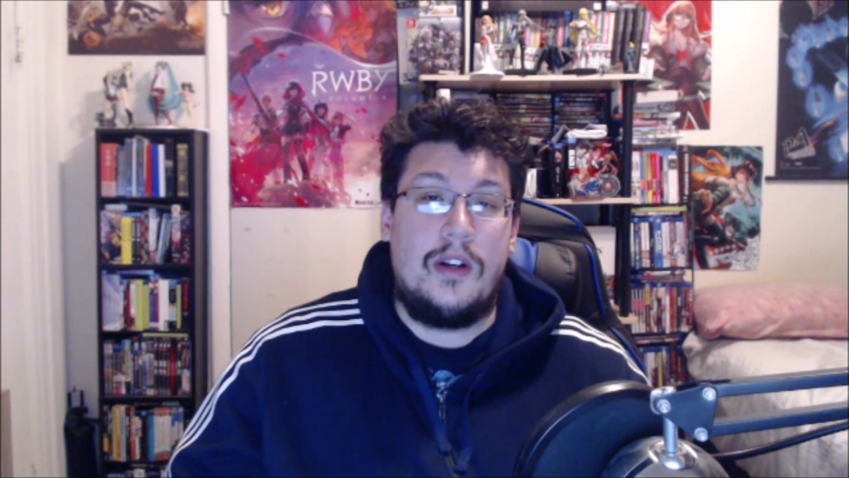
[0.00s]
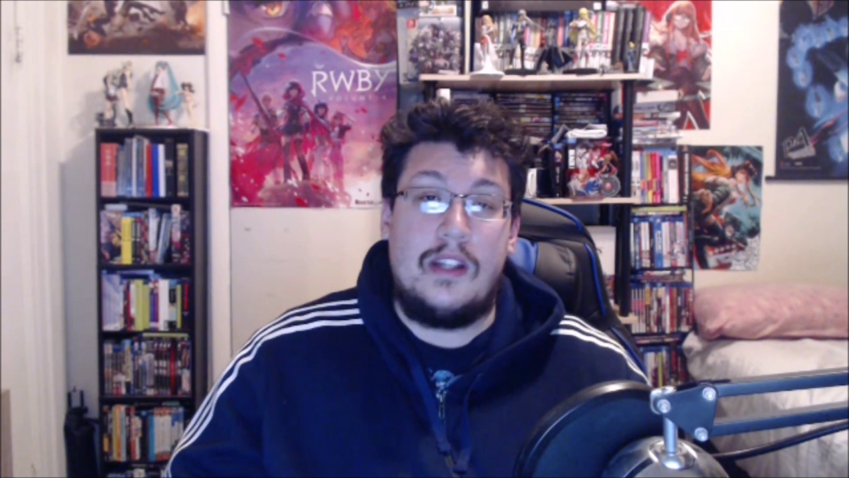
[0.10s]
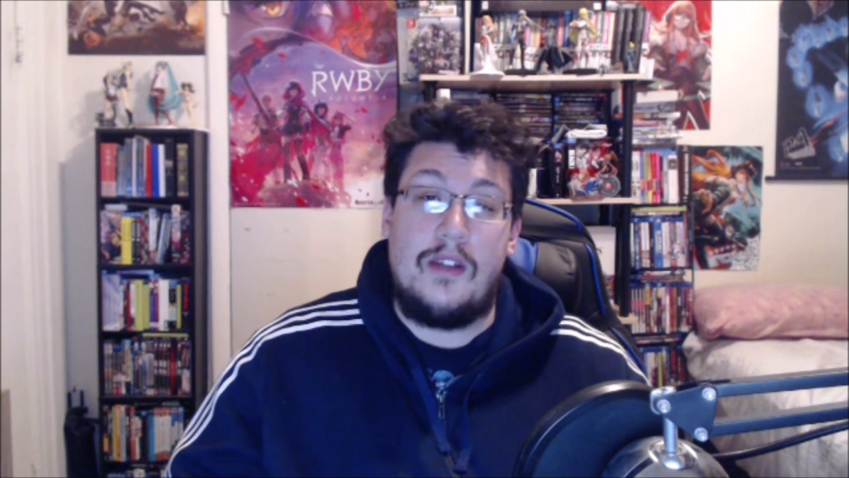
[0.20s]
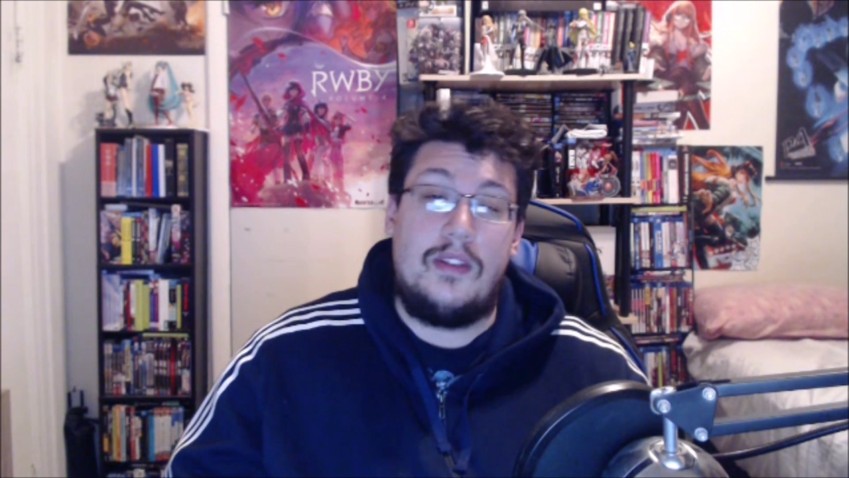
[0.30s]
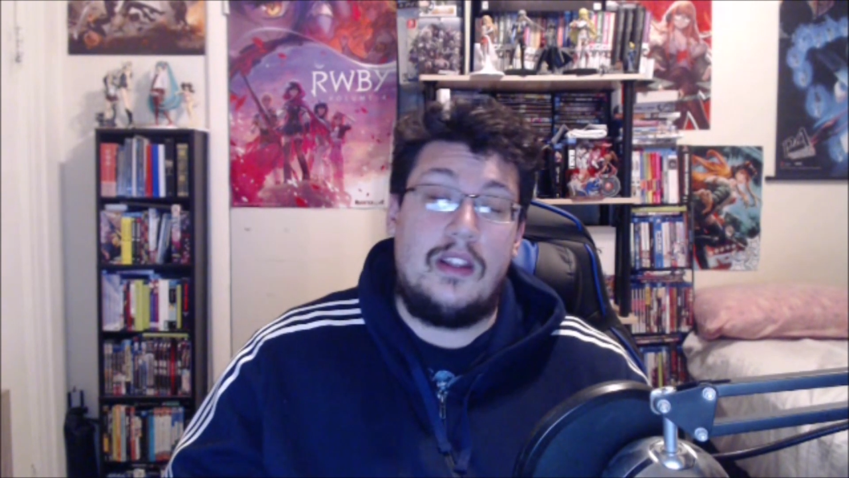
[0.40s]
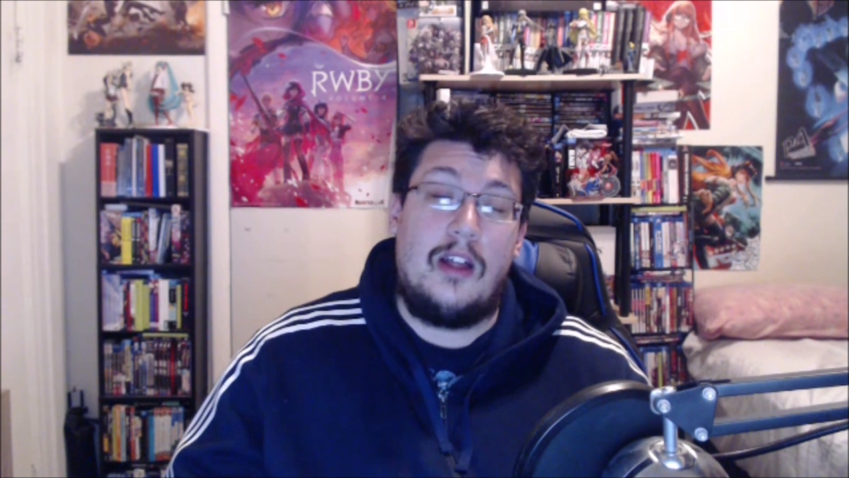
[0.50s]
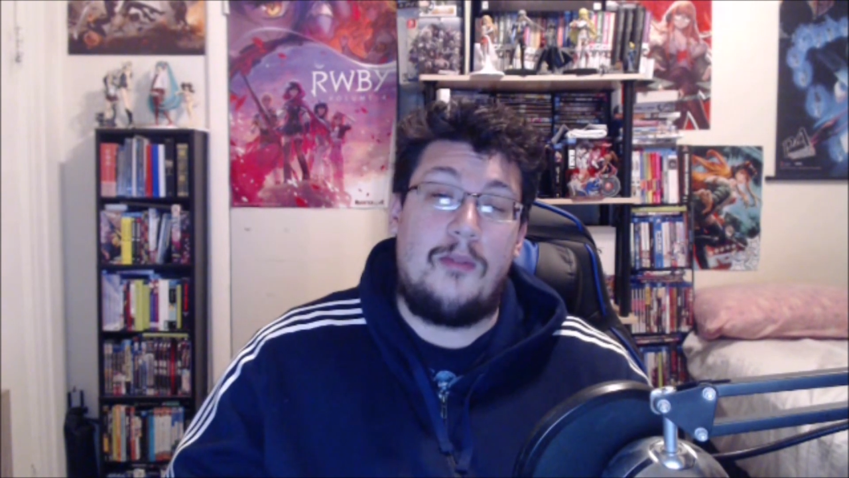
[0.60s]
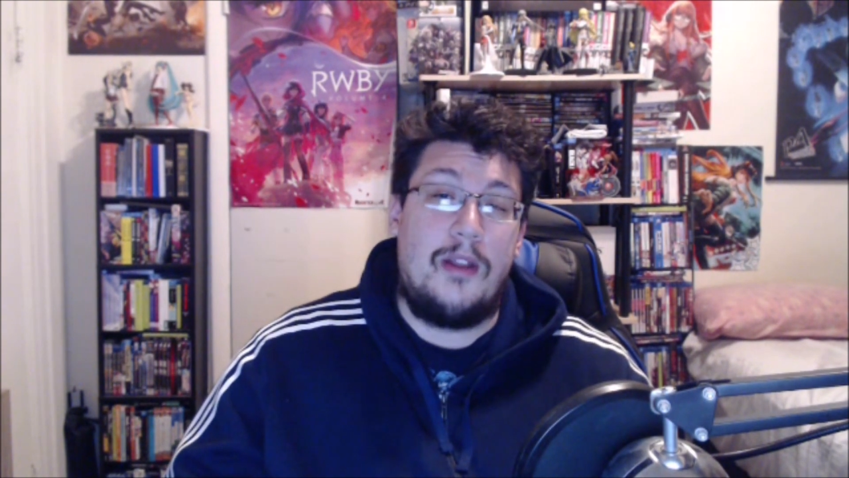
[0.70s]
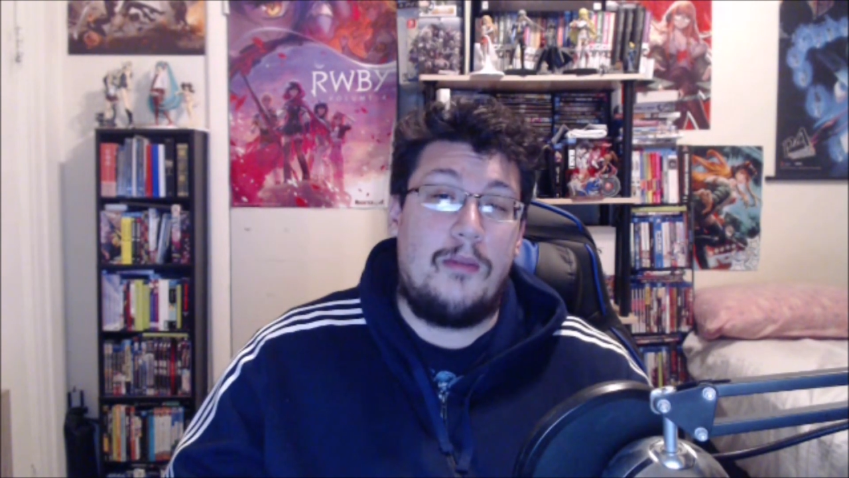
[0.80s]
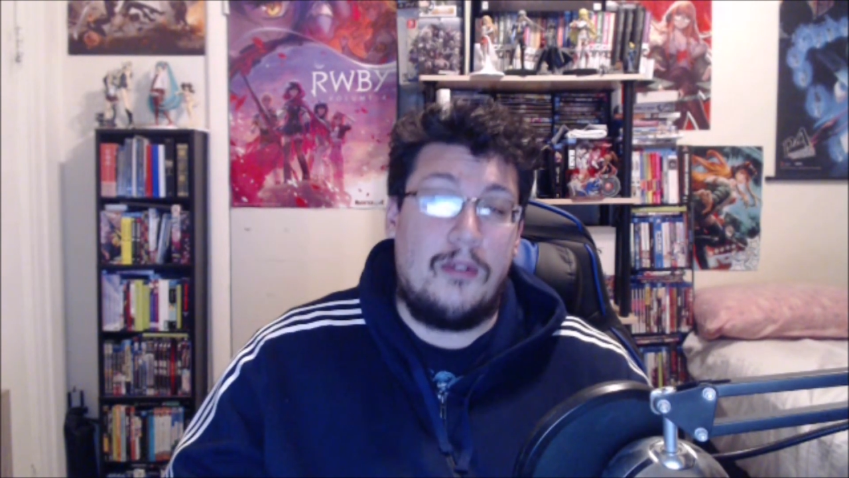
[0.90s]
Definitely
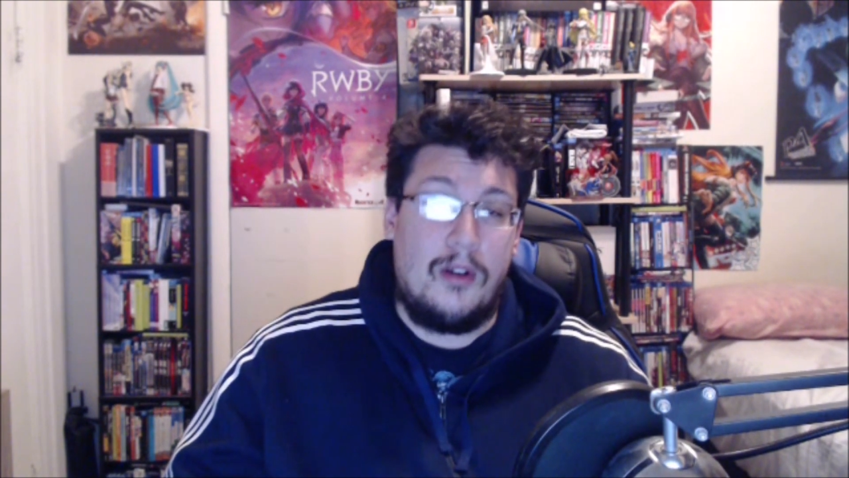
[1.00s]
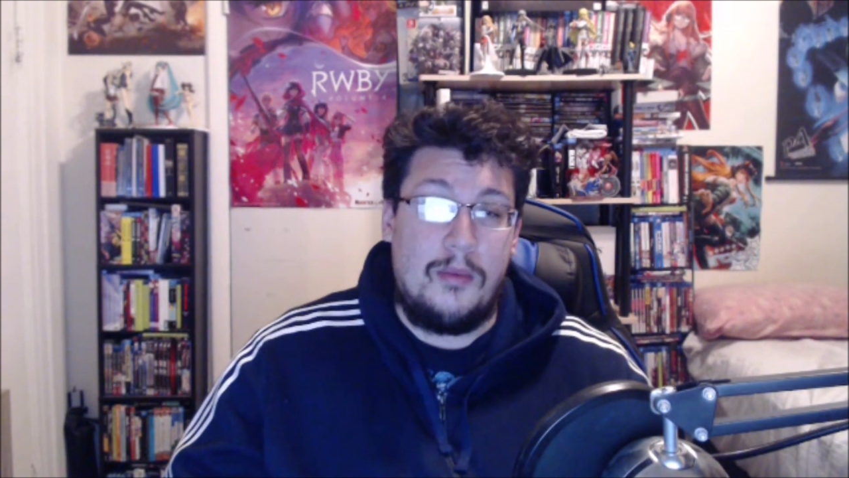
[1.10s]
help them grow,